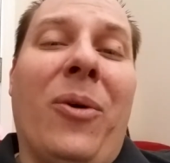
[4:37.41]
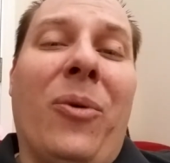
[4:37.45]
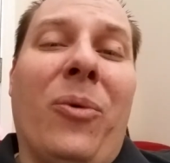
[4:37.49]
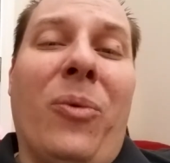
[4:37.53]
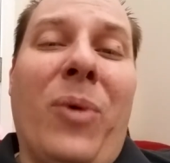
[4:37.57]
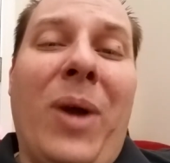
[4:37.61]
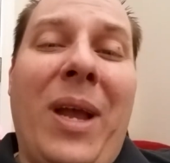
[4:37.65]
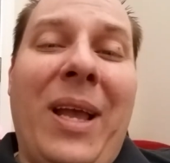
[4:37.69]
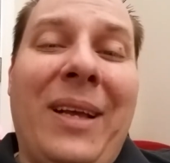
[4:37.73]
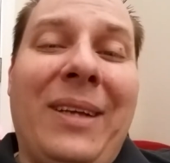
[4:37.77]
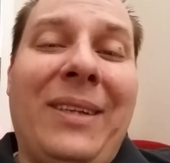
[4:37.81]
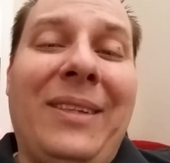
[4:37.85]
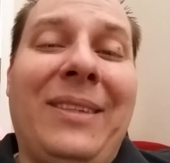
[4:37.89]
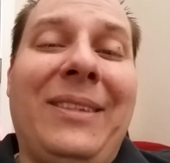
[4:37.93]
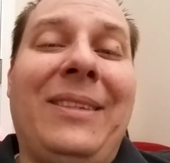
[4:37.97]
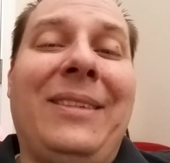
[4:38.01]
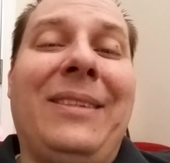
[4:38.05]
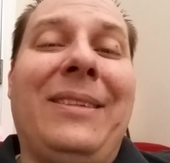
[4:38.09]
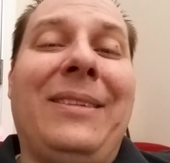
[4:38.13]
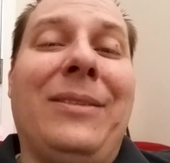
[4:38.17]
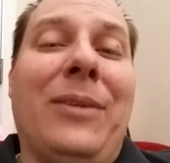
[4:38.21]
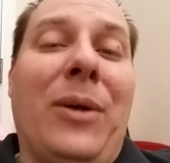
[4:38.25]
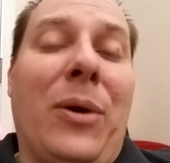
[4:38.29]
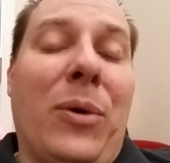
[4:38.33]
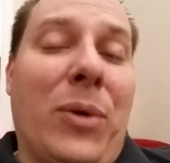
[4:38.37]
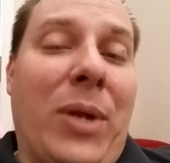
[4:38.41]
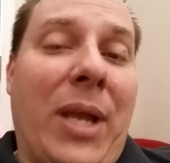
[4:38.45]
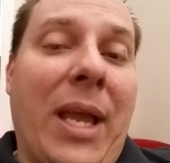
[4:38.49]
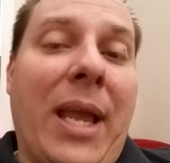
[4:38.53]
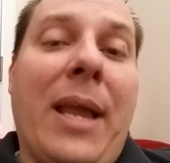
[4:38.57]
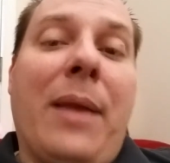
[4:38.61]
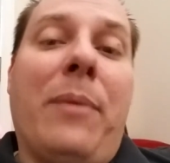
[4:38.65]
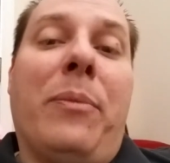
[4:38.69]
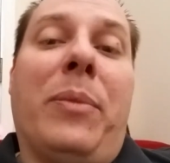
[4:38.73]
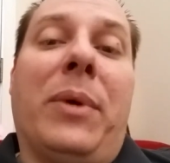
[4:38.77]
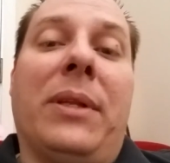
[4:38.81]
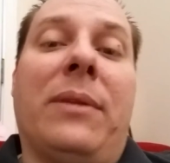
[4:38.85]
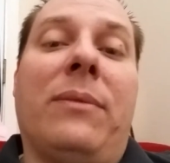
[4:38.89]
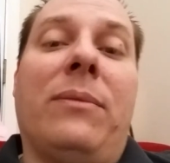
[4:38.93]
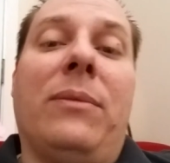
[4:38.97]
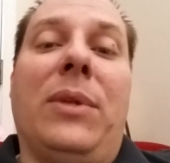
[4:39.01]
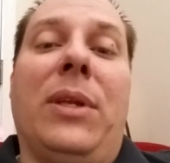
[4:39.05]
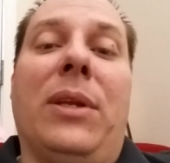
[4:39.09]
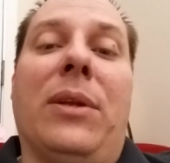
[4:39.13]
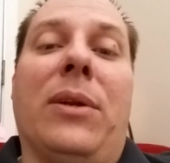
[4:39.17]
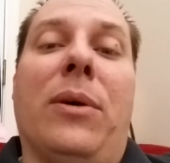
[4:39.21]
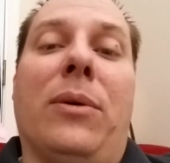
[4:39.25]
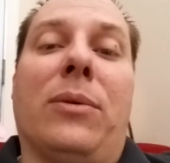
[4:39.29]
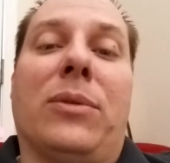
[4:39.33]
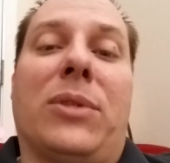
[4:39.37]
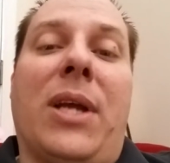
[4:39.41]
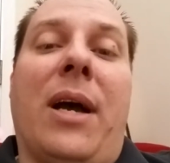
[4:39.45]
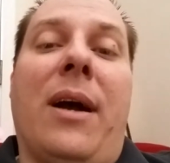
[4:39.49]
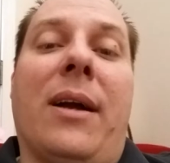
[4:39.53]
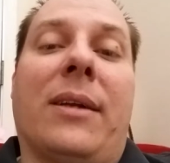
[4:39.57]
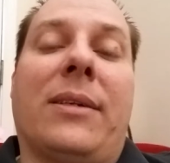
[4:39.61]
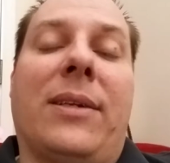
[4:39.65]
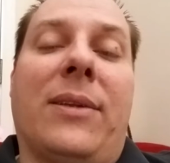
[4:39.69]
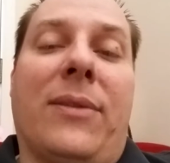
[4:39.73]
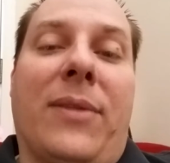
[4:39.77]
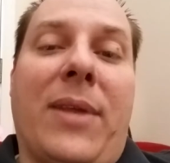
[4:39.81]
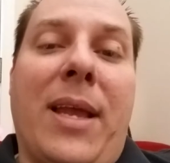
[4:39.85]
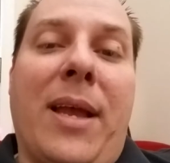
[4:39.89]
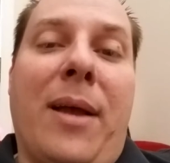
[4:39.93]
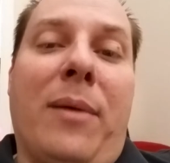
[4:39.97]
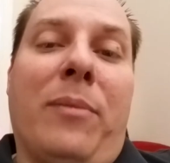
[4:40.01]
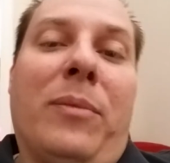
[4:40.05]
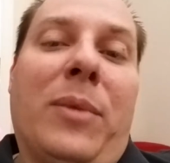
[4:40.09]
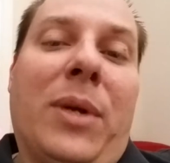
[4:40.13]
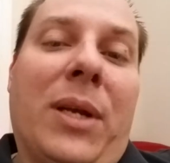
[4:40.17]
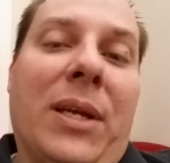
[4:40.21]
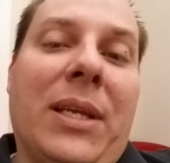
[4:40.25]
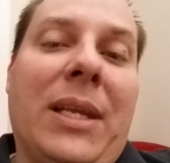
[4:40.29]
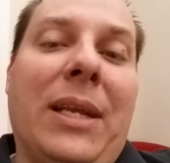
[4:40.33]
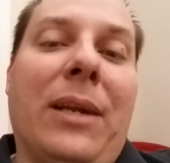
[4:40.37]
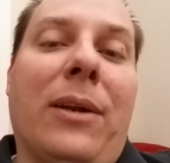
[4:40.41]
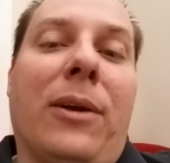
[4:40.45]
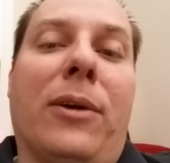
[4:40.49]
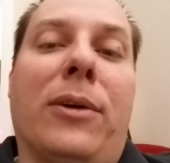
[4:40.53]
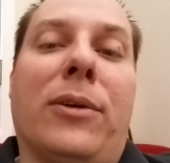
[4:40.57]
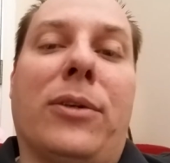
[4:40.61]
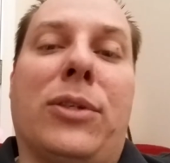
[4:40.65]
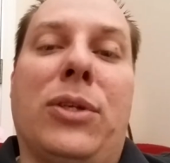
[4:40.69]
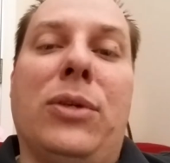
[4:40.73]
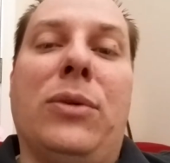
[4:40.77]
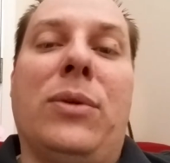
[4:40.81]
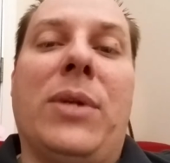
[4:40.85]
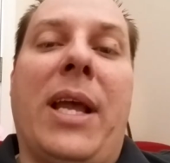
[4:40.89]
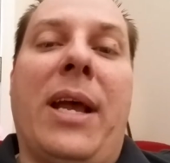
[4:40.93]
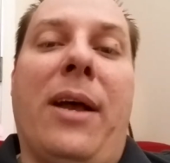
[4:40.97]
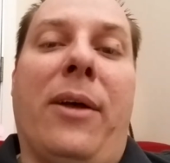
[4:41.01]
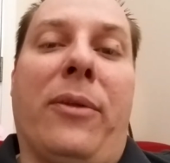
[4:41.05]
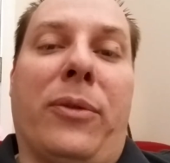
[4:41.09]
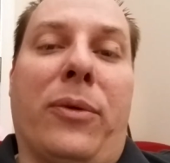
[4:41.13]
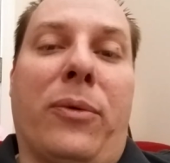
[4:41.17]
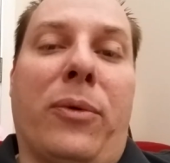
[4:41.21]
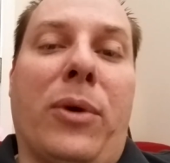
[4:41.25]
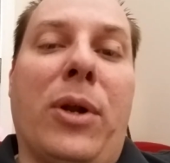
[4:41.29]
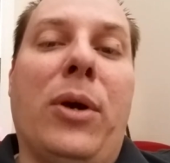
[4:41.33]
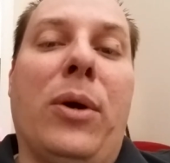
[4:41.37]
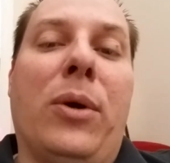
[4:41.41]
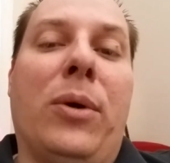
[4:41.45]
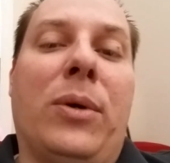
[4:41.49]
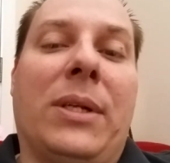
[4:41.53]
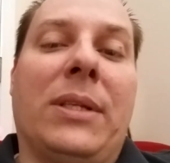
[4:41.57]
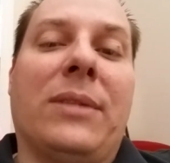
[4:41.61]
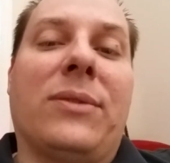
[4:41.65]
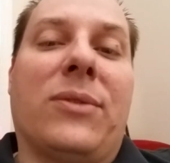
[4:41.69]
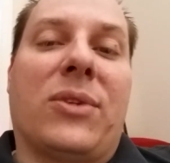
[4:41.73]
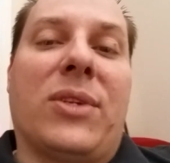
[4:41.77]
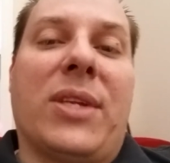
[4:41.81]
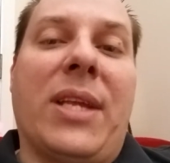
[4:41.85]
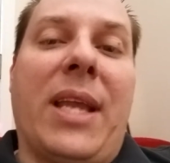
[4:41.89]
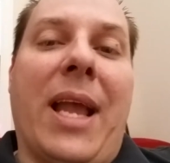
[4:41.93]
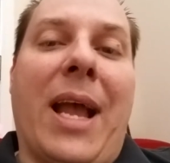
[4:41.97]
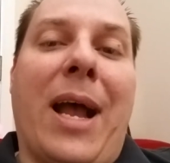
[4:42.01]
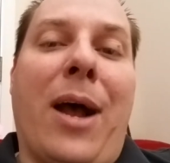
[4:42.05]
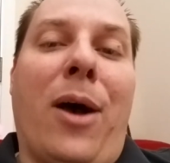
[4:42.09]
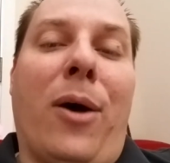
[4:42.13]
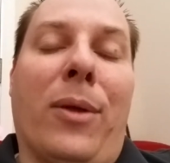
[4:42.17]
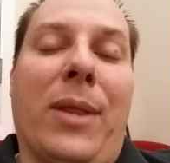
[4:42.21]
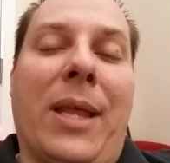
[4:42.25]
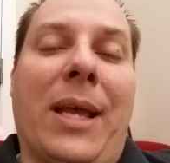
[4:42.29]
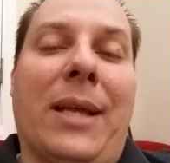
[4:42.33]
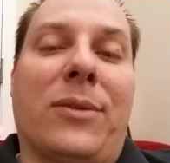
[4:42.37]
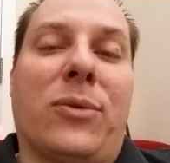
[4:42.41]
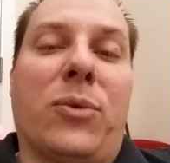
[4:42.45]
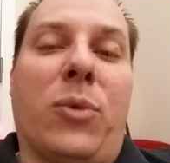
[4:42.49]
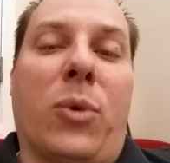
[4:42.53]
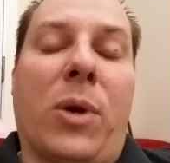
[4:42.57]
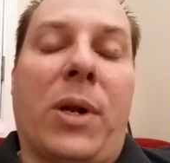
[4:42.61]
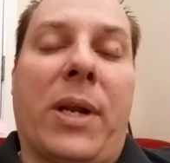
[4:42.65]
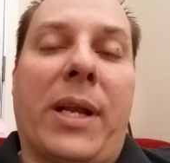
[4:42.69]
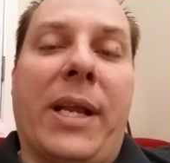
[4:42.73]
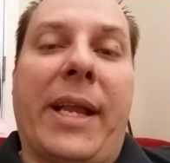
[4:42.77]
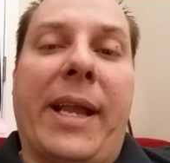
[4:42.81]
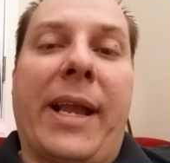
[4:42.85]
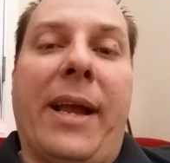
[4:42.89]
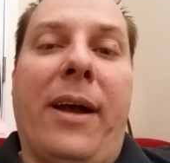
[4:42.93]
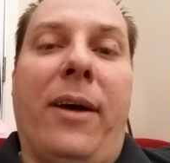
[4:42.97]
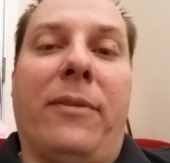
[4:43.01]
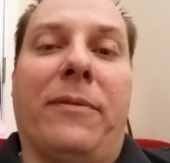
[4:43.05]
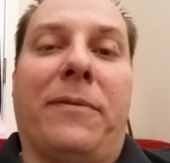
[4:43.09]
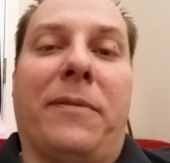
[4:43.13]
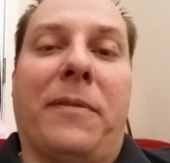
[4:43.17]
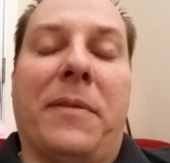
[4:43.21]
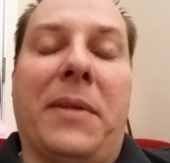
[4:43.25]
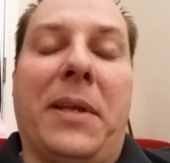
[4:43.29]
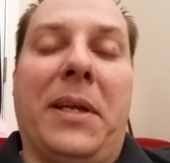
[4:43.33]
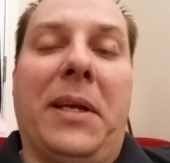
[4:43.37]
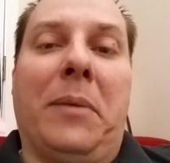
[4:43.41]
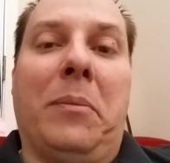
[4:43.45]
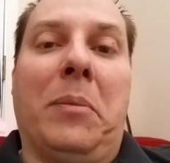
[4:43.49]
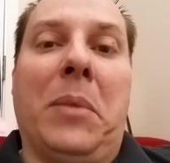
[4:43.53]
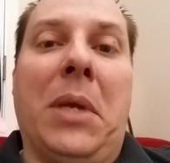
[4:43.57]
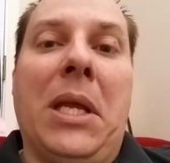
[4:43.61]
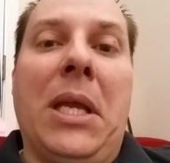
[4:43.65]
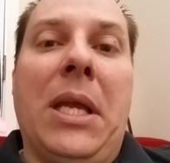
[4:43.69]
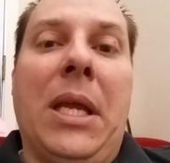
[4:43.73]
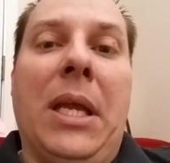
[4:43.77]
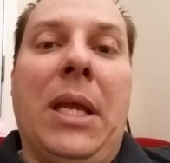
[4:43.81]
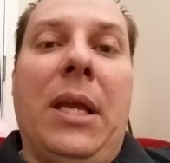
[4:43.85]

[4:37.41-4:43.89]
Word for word: well, okay, but you know, talk to them a year or two down the road and see how that's working out for them.